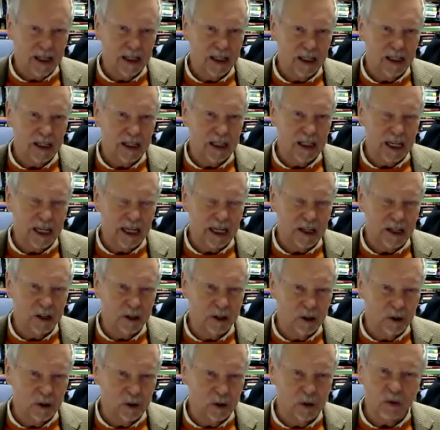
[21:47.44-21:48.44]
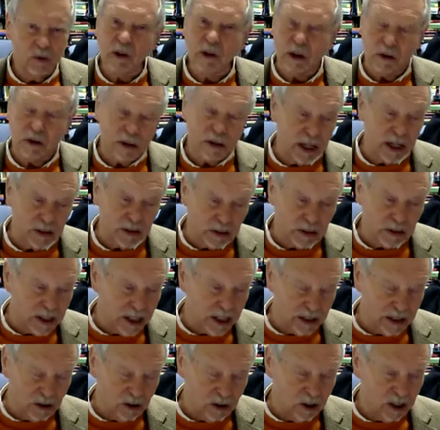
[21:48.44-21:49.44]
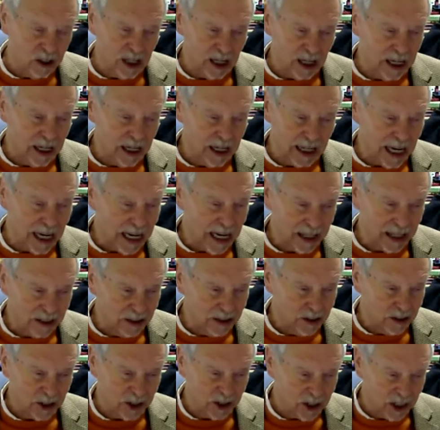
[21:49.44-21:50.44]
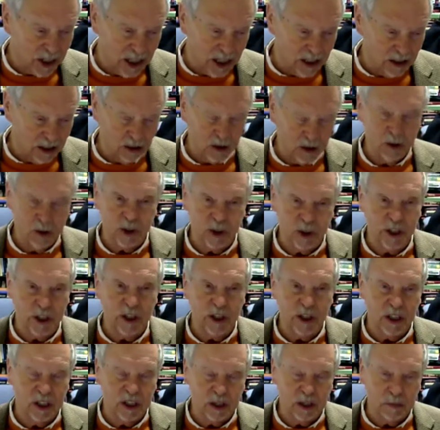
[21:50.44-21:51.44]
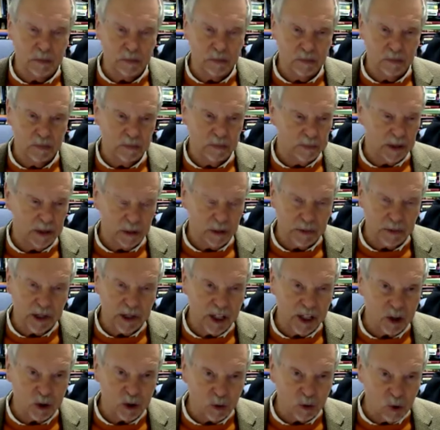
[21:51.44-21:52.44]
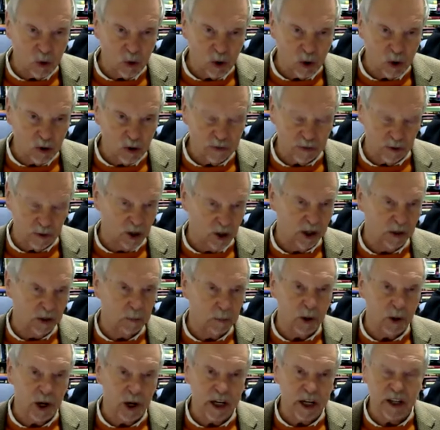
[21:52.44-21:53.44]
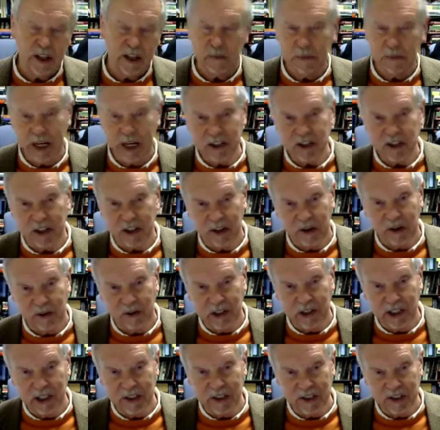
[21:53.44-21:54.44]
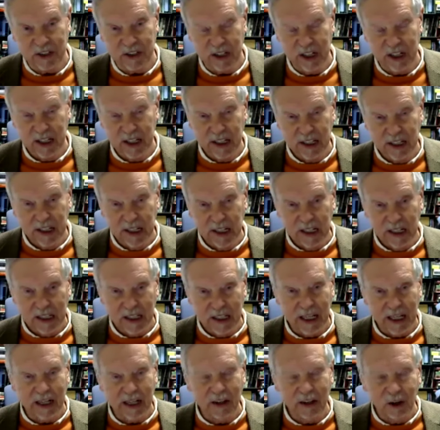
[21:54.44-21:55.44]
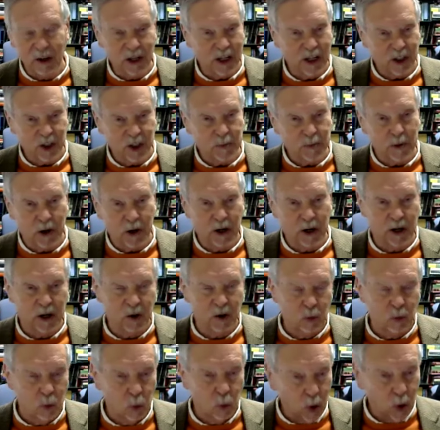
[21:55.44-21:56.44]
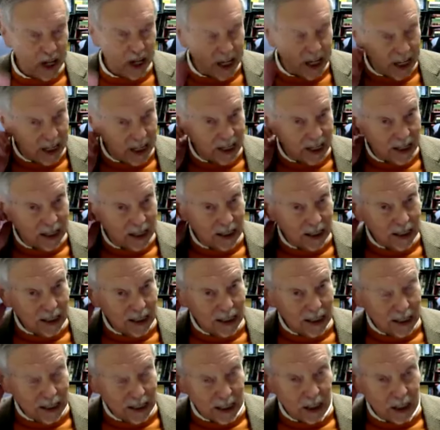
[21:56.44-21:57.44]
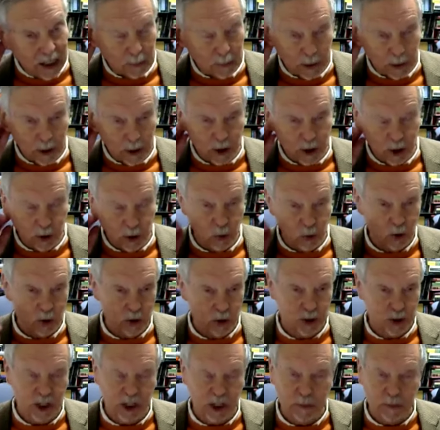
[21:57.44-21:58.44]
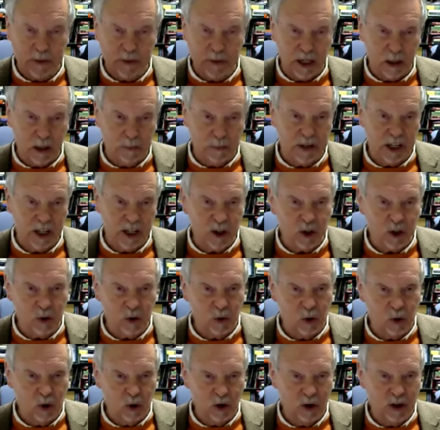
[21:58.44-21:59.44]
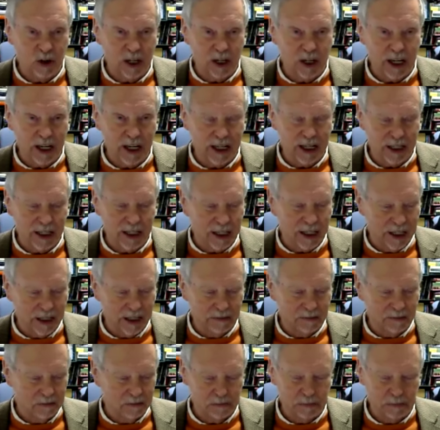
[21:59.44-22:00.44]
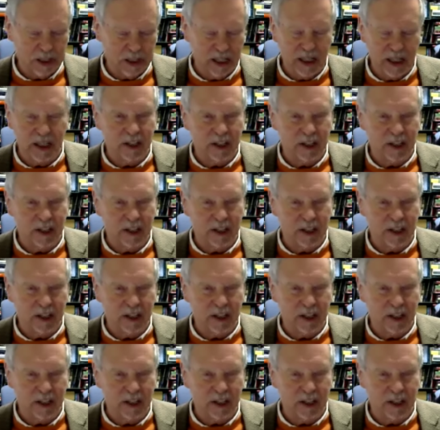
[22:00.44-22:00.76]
They can do, they look at Athens losing the Peloponnesian War, falling prey to the Macedonians. They look at Sparta winning in the Persian Wars and the Peloponnesian War, and then being a